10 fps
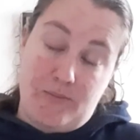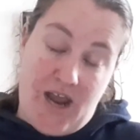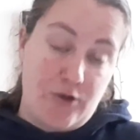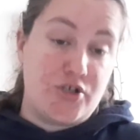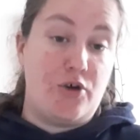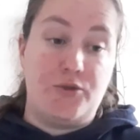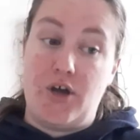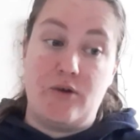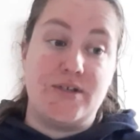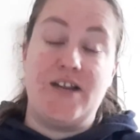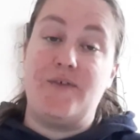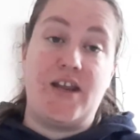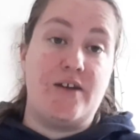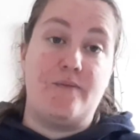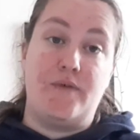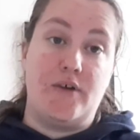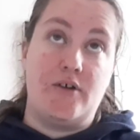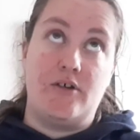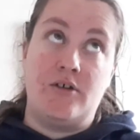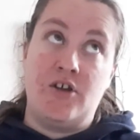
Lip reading: household that I was living in for